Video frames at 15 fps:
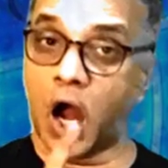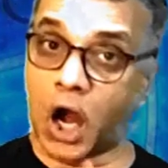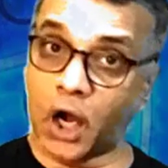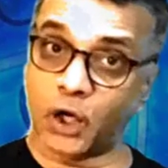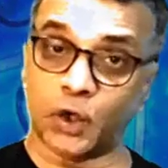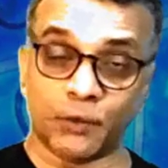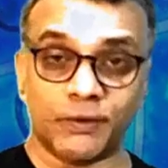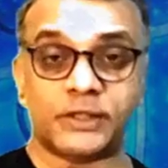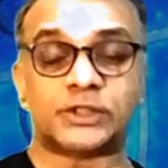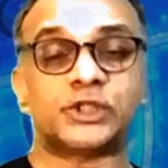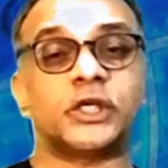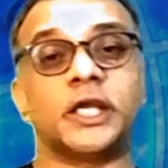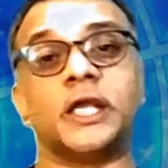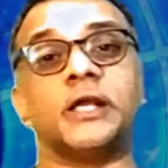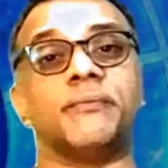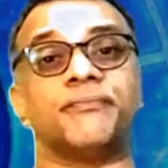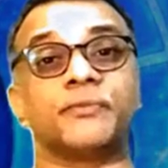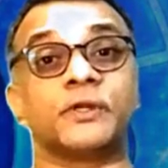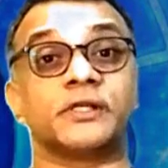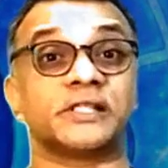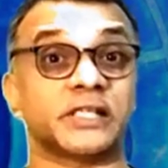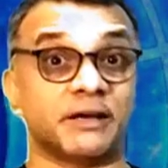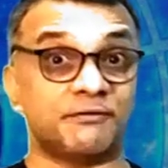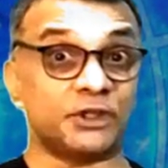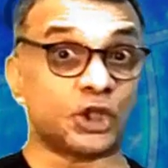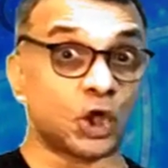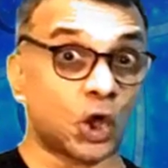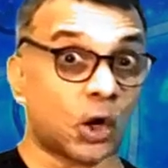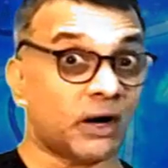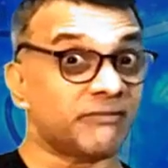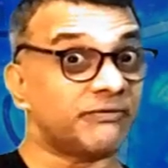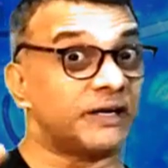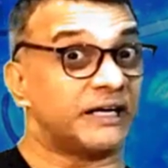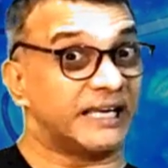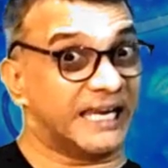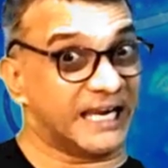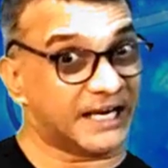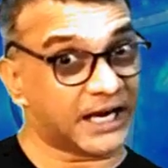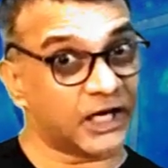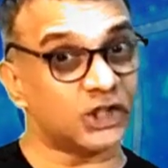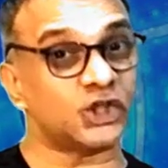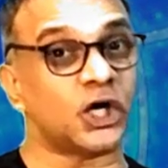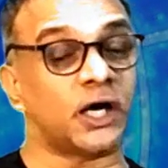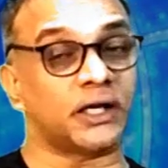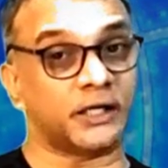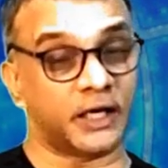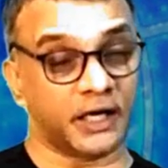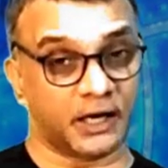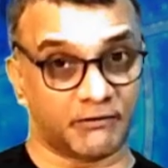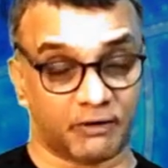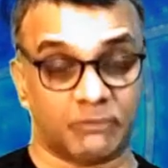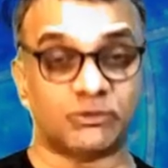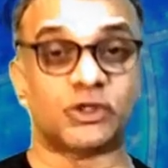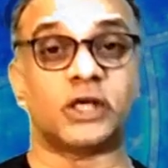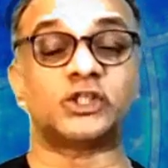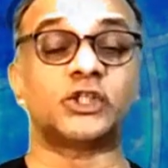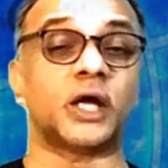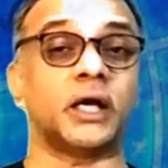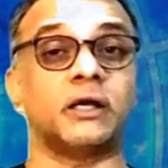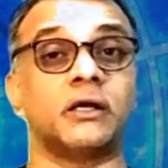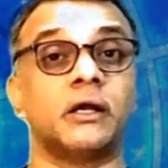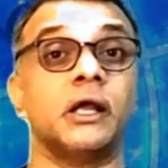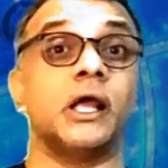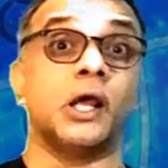How do we see the seventh lord of the D9 chart, the Navamsa chart,